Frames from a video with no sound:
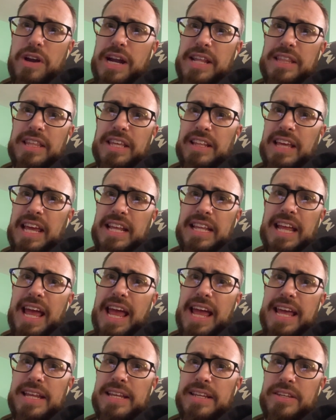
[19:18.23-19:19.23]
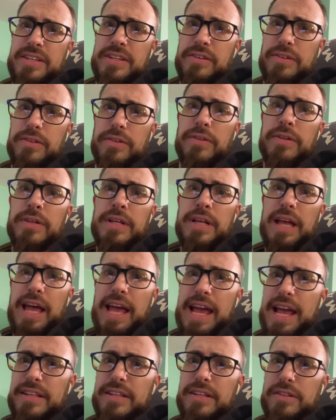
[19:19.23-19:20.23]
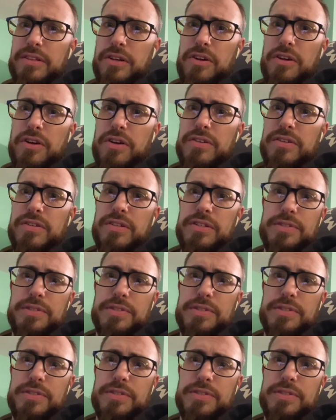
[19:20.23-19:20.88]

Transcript: anything like that until I had to learn